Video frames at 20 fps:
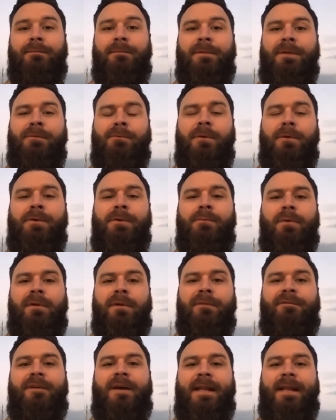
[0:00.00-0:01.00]
you
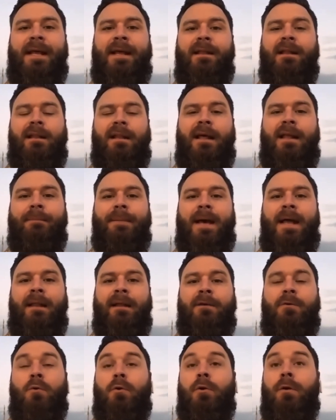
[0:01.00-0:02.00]
want to find out a lot about
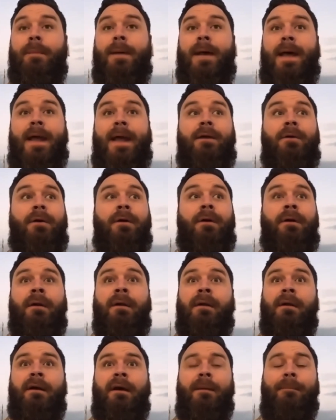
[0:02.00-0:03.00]
a quarterback or
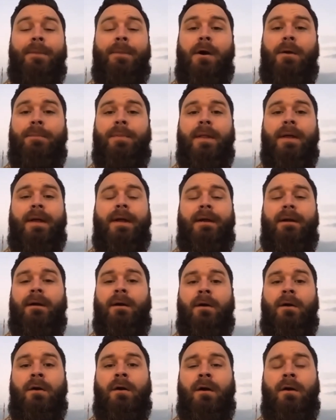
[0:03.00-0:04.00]
a ball player
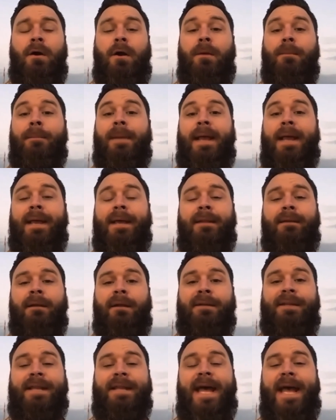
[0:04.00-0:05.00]
or a man,
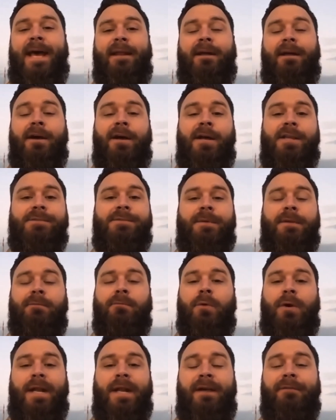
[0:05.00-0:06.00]
a dad, a husband,
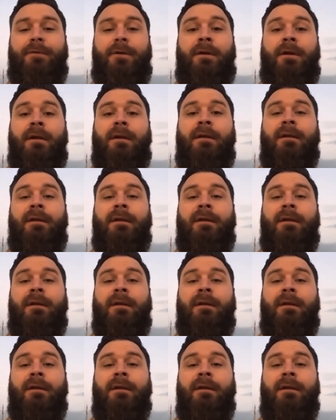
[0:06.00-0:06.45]
whatever.